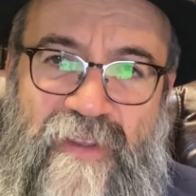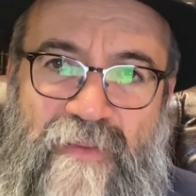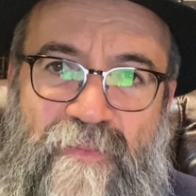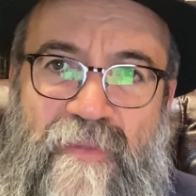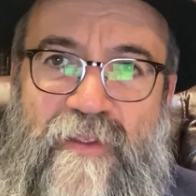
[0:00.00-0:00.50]

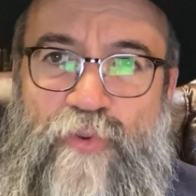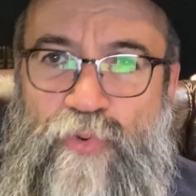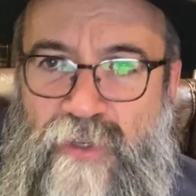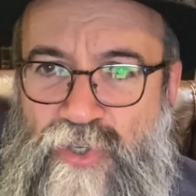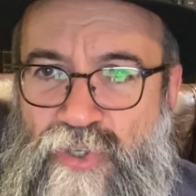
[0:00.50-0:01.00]
them to
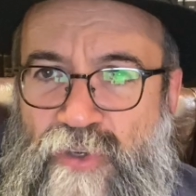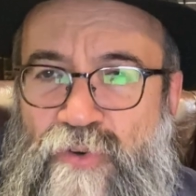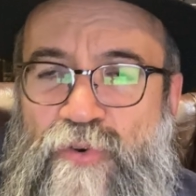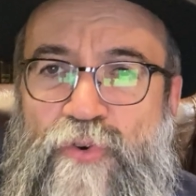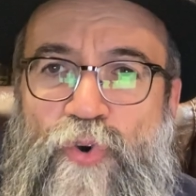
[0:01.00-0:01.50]

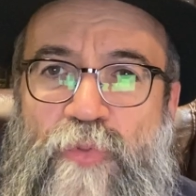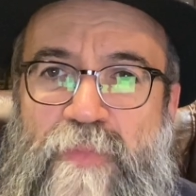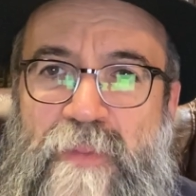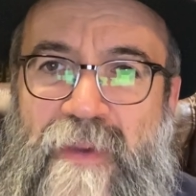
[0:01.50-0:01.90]
kashir and be